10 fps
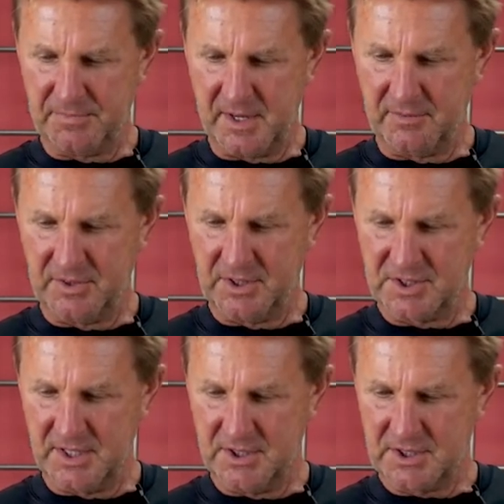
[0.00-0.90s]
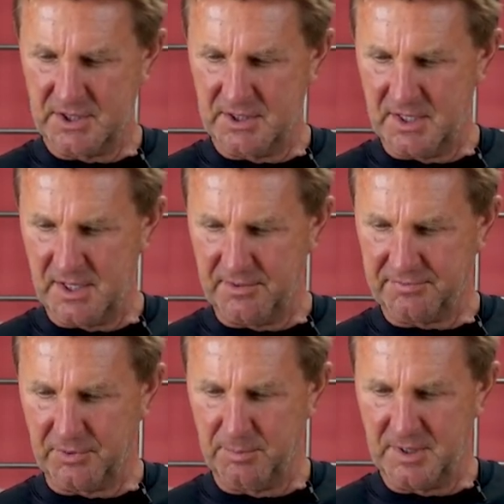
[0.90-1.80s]
everything's nice and
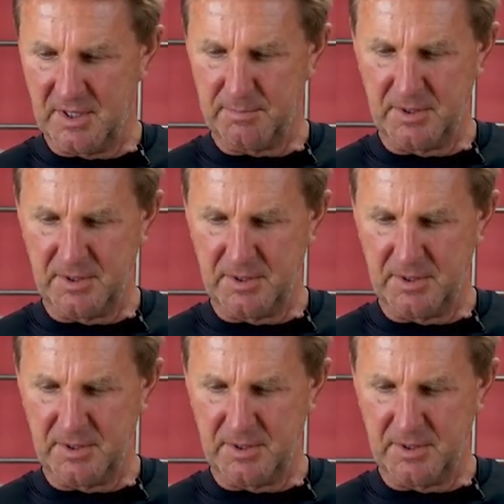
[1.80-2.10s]
firmed up.